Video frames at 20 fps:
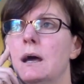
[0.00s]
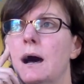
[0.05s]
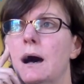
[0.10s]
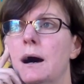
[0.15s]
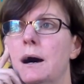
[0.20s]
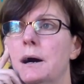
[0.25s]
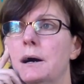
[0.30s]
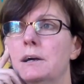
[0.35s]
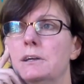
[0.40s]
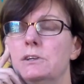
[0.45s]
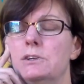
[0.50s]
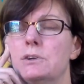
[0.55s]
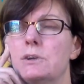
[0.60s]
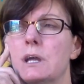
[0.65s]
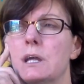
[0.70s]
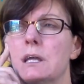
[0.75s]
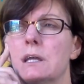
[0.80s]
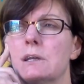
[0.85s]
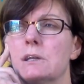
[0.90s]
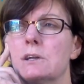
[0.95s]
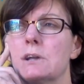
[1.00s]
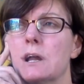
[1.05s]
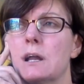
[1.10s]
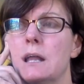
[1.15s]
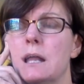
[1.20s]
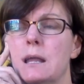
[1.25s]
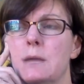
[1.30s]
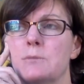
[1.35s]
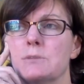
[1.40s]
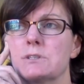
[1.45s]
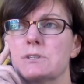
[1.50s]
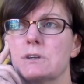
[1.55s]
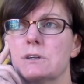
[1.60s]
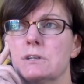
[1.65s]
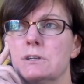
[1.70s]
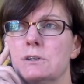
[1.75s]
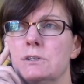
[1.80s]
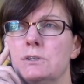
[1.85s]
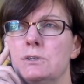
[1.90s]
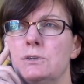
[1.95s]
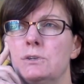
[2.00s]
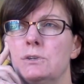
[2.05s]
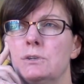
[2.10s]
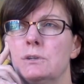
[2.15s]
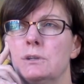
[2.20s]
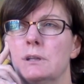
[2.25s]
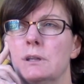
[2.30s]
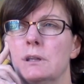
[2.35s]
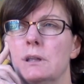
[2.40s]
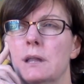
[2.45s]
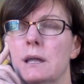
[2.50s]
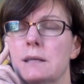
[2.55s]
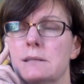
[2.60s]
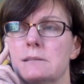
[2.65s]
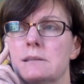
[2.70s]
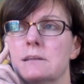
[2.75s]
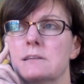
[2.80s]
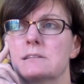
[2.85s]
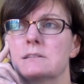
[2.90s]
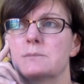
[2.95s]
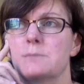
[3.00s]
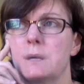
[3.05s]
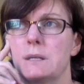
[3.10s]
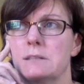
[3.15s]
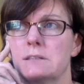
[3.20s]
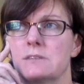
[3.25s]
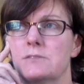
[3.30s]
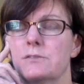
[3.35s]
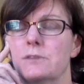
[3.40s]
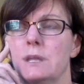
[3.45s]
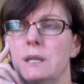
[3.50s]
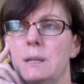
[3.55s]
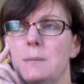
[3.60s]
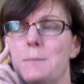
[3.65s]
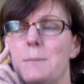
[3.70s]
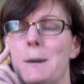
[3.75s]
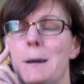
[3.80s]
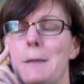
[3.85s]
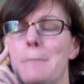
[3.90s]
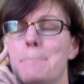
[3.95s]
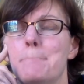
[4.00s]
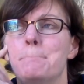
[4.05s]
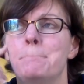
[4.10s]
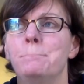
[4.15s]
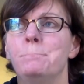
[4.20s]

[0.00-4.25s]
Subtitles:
You can get it on Amazon less expensively, but